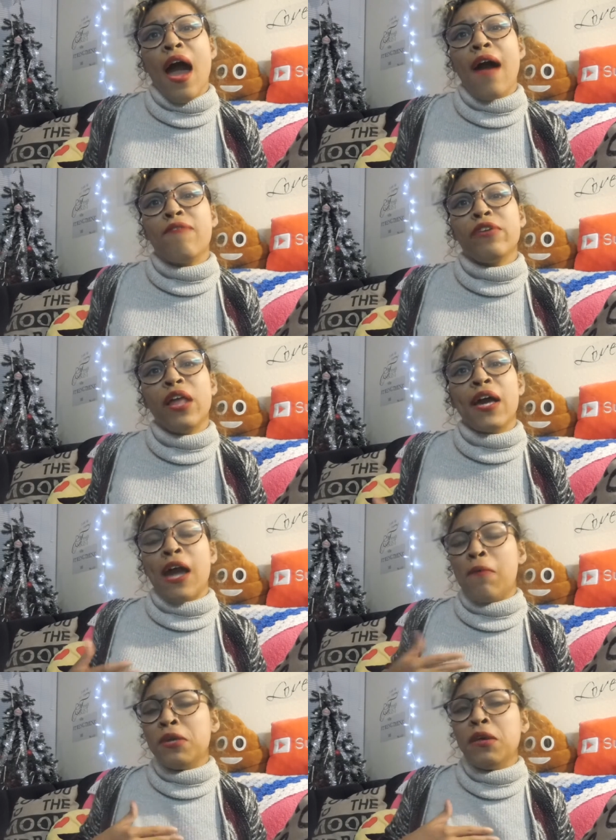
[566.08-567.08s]
I feel like
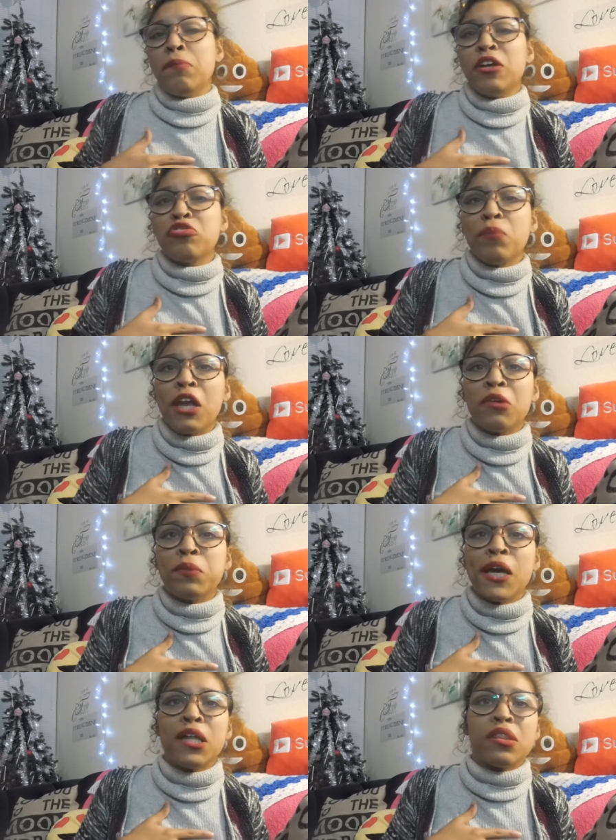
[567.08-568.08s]
I'm in a much better
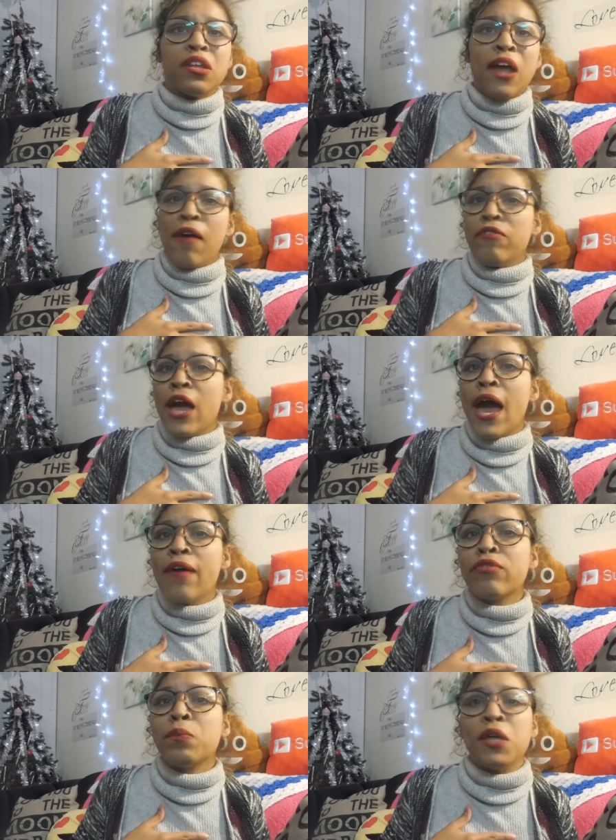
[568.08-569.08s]
place than I've
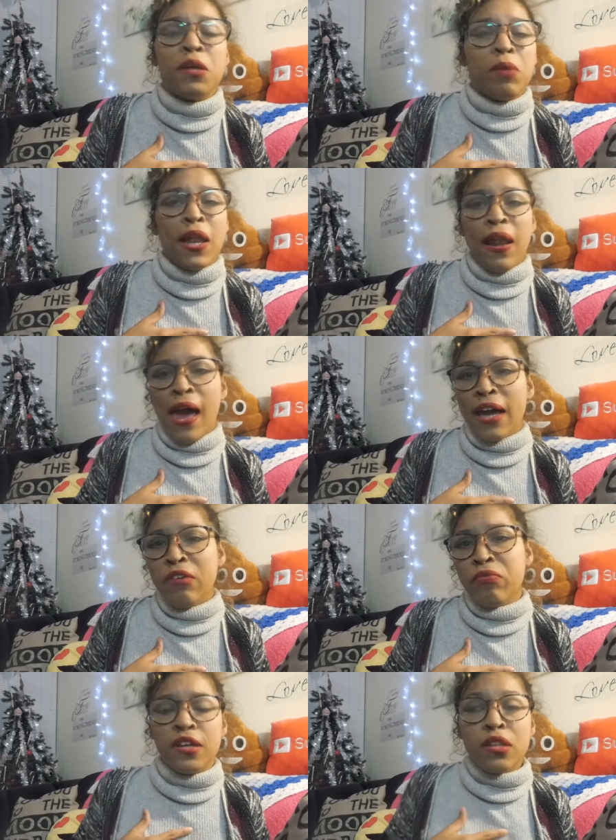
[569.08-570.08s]
ever been in my
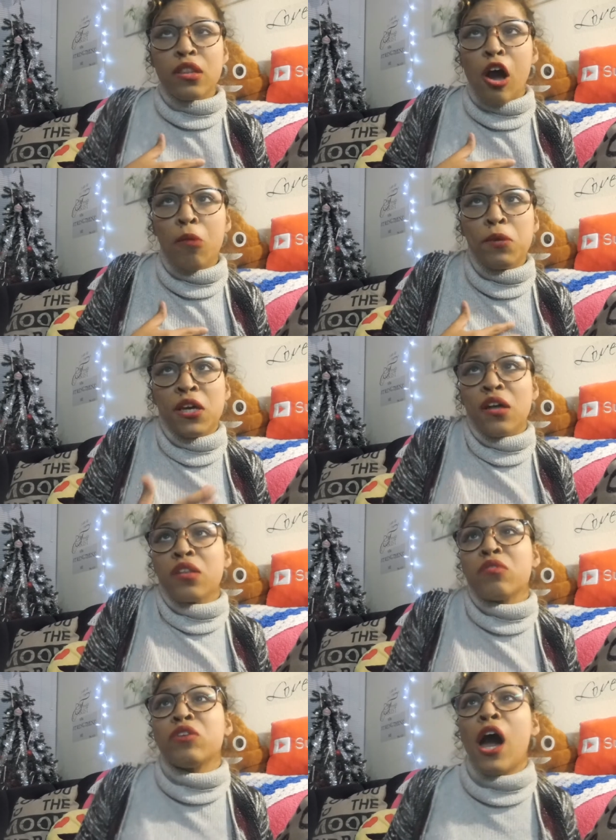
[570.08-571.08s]
life. It's all because
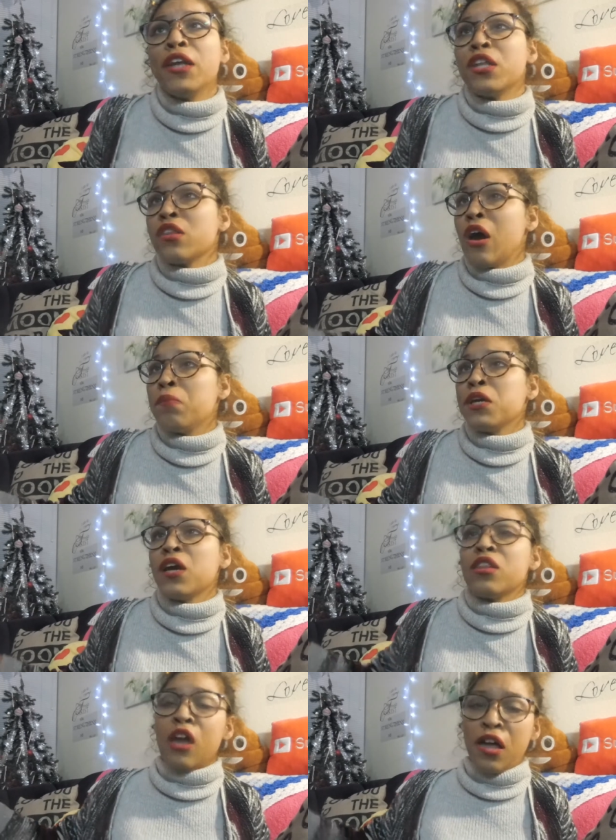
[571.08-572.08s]
of God. It's all
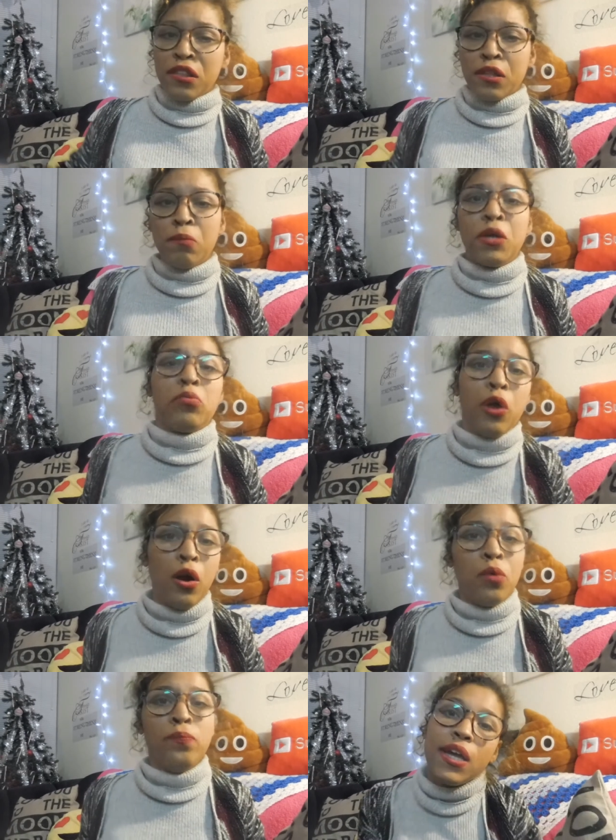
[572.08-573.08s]
because God sent me
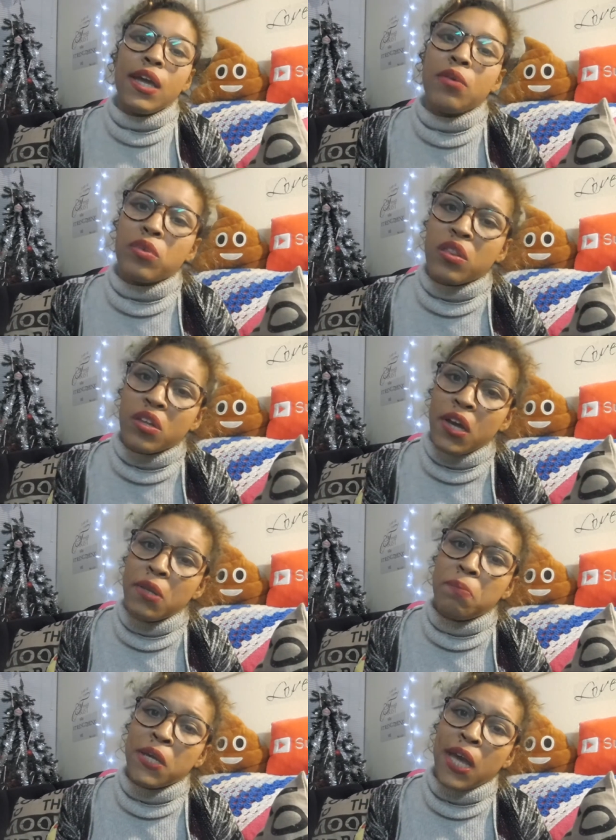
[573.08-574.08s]
Rome. It was
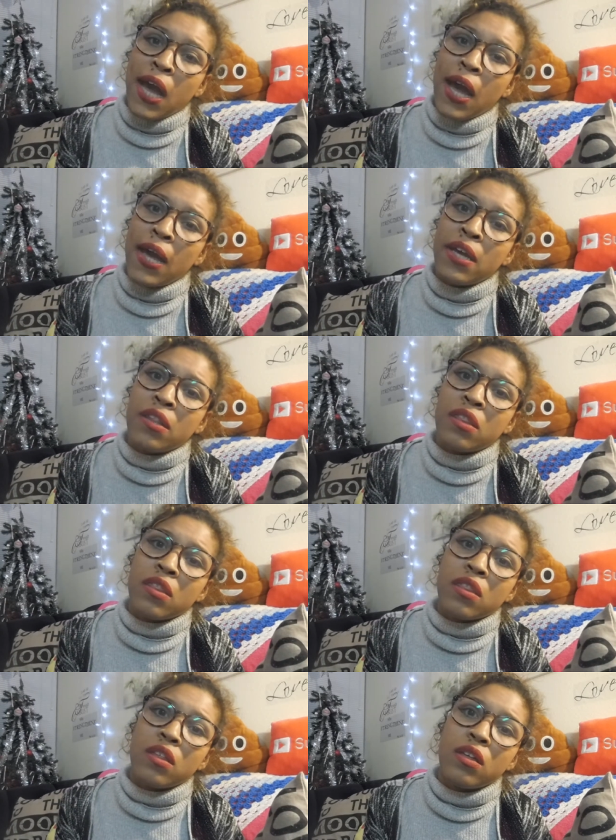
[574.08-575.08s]
good
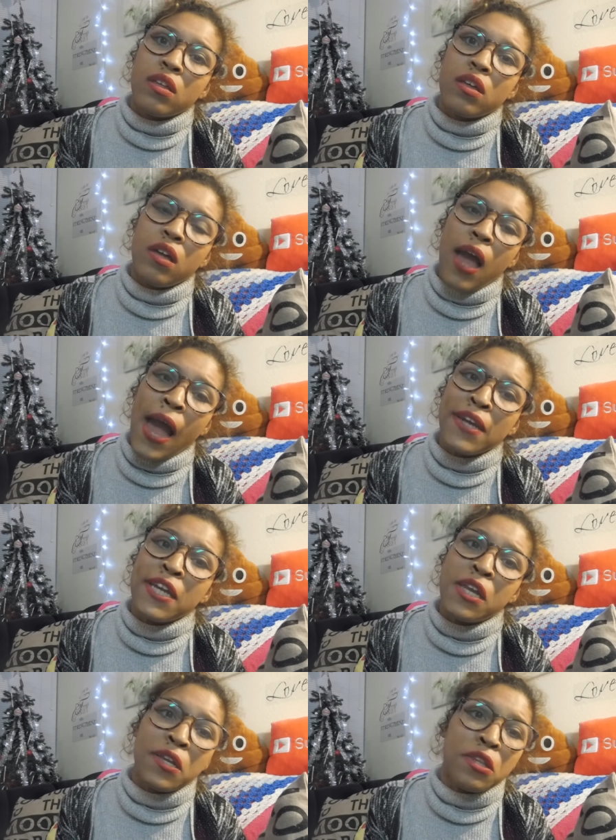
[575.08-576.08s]
because I
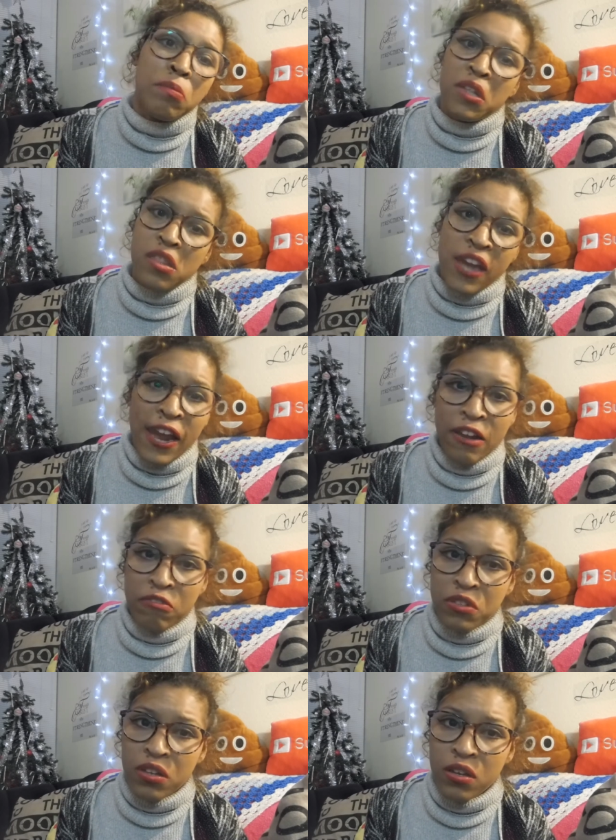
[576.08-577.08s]
needed to be
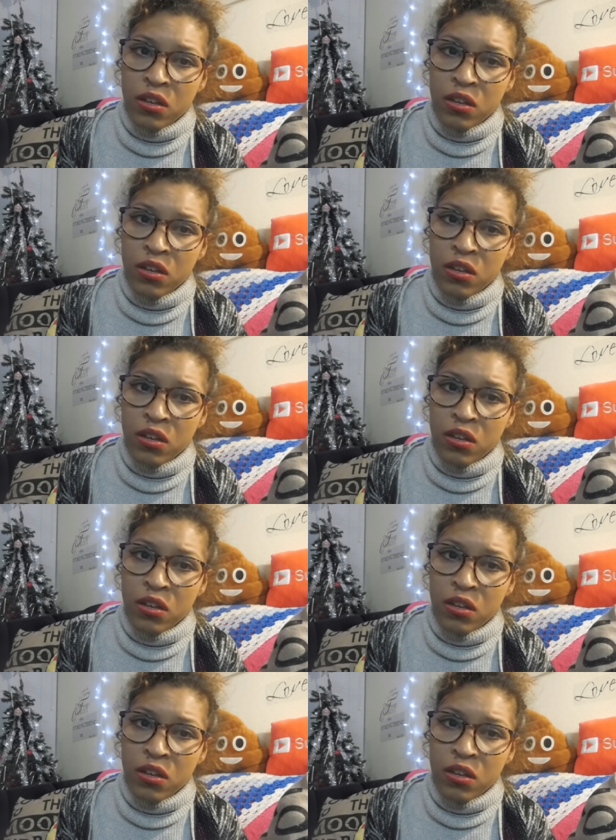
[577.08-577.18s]
saved.